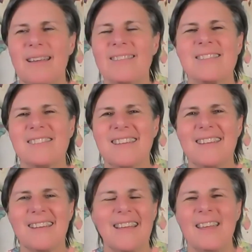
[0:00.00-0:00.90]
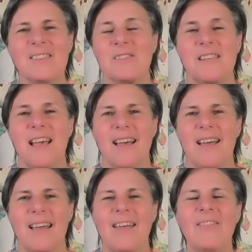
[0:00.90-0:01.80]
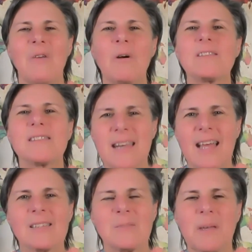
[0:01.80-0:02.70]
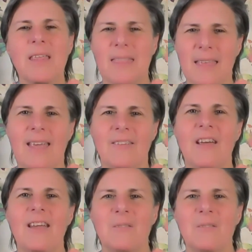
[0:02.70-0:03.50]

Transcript: it's it's yeah. That what's the next big thing, right?